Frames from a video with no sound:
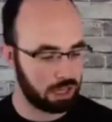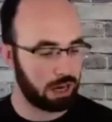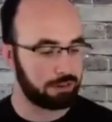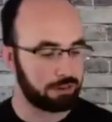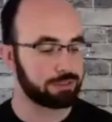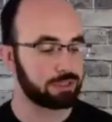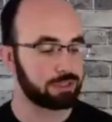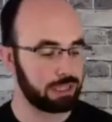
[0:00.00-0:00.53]

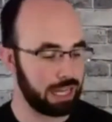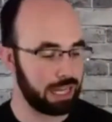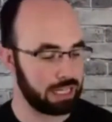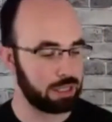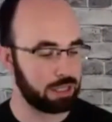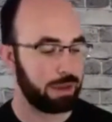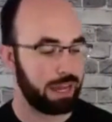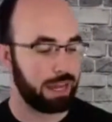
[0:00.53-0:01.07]
offer,
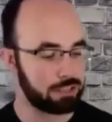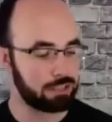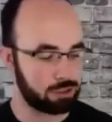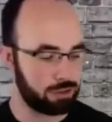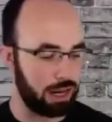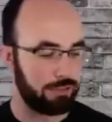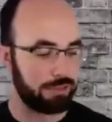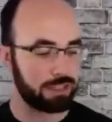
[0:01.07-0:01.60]
landing page,
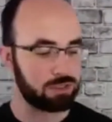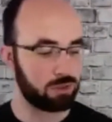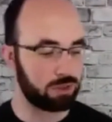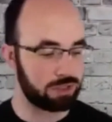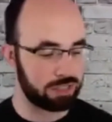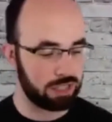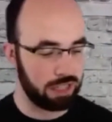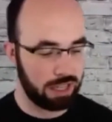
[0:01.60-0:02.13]
traffic
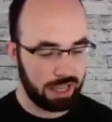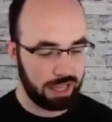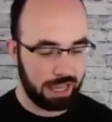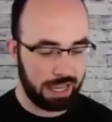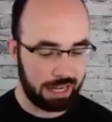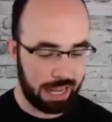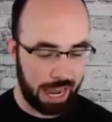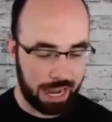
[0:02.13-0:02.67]
source,
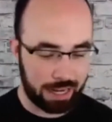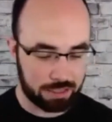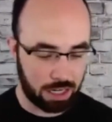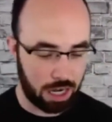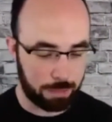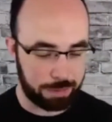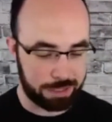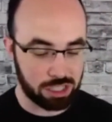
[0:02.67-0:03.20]
and ad copy.